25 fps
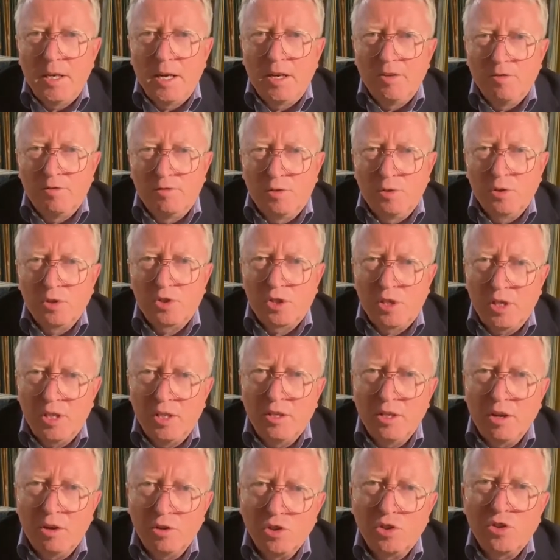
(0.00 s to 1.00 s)

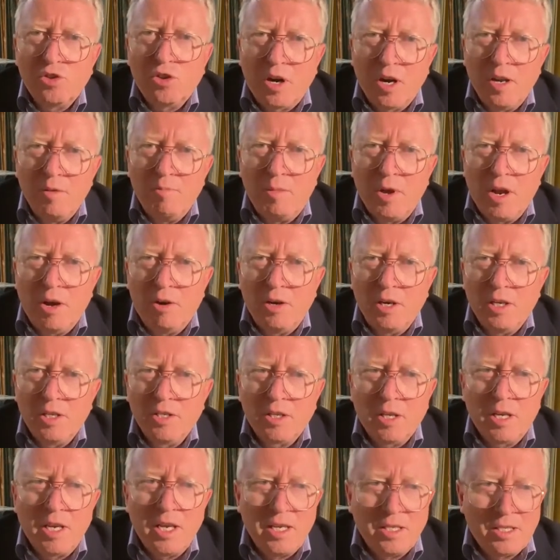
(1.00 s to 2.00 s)
unfortunately those trade
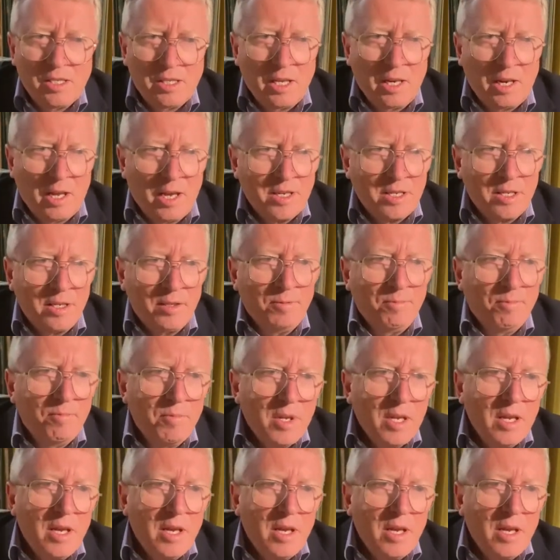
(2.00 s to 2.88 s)
barriers are escalating.